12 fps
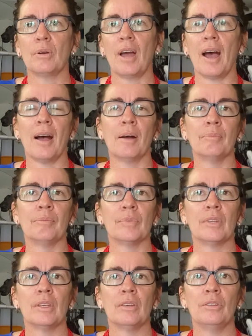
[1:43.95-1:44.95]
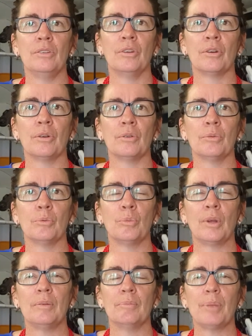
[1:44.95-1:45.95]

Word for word: you know, when